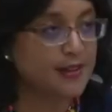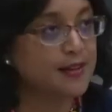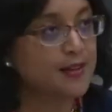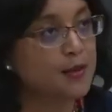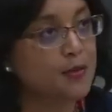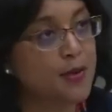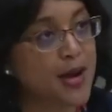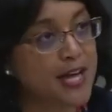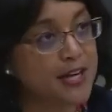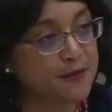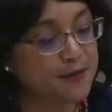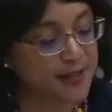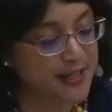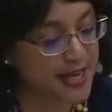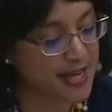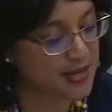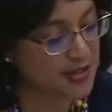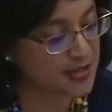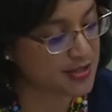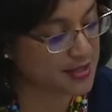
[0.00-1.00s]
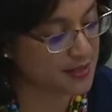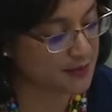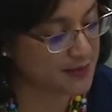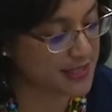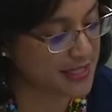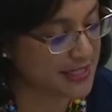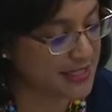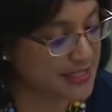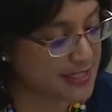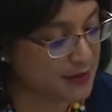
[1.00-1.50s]
The ratification of
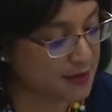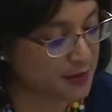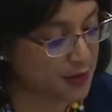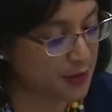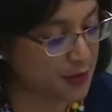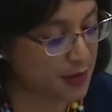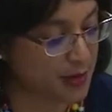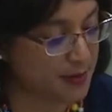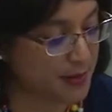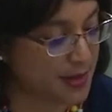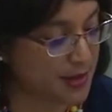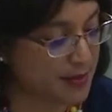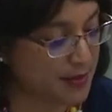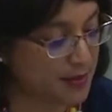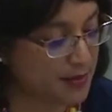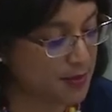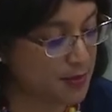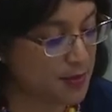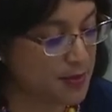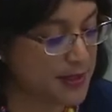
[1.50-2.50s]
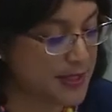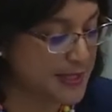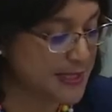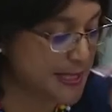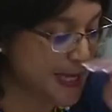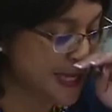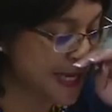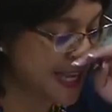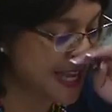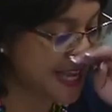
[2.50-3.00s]
tentative agreement with the
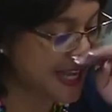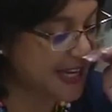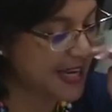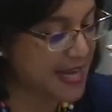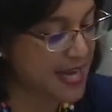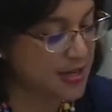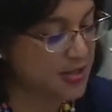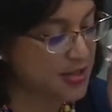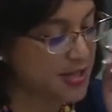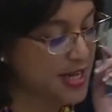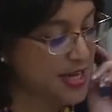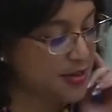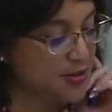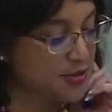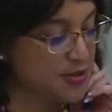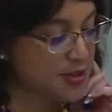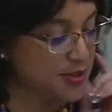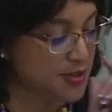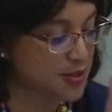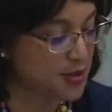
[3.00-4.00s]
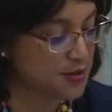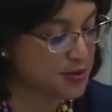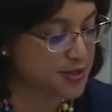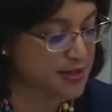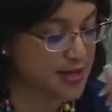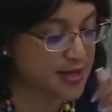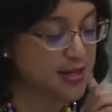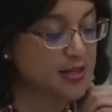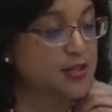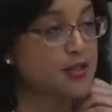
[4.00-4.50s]
Santa Ana Educators
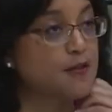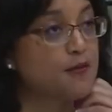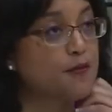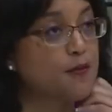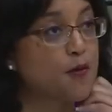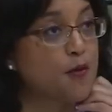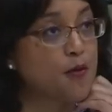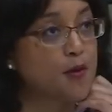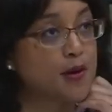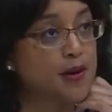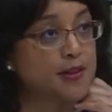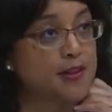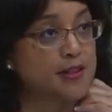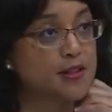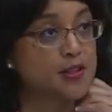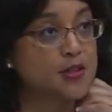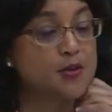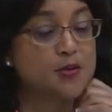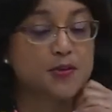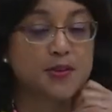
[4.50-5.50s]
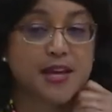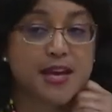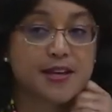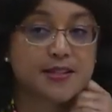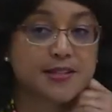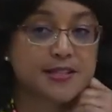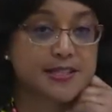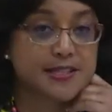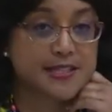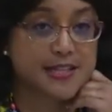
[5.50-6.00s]
Association for the two
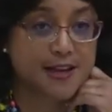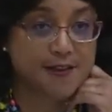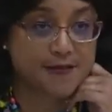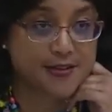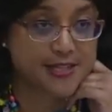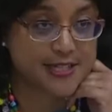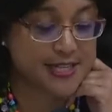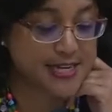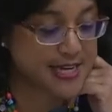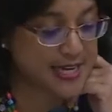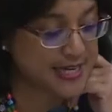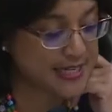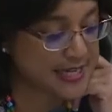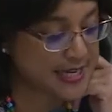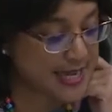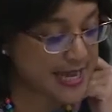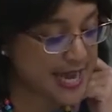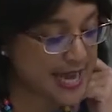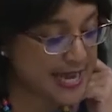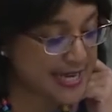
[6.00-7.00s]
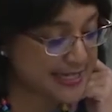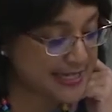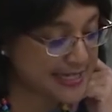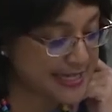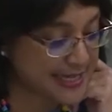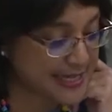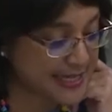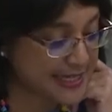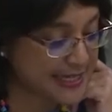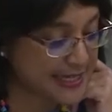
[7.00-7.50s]
thousand seventeen
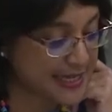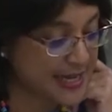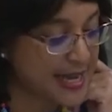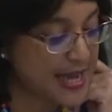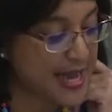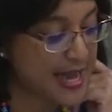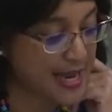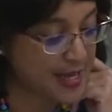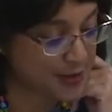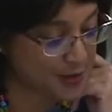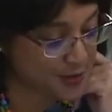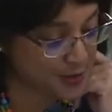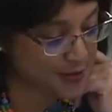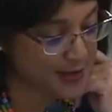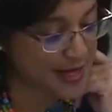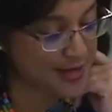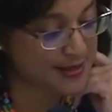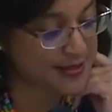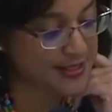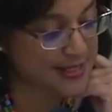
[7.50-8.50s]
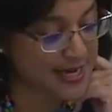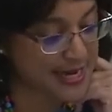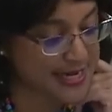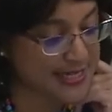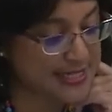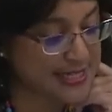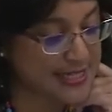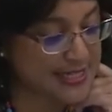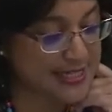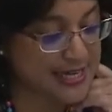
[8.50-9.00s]
eighteen and two thousand
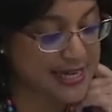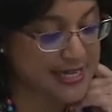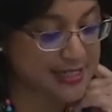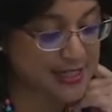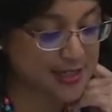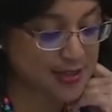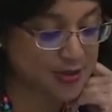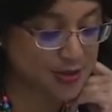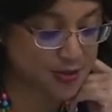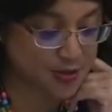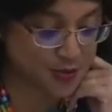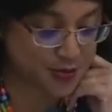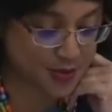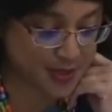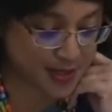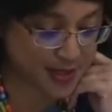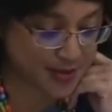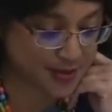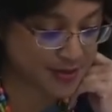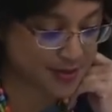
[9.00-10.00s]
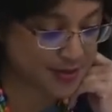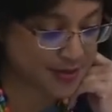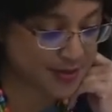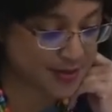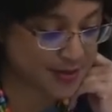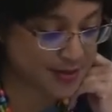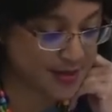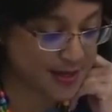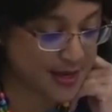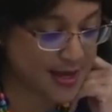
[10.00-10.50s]
eighteen nineteen school
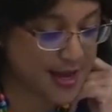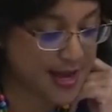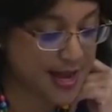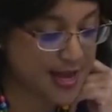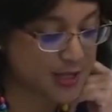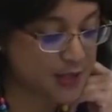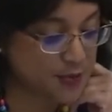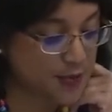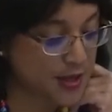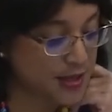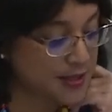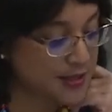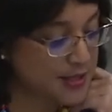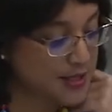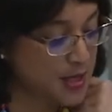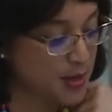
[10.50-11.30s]
years, as well as the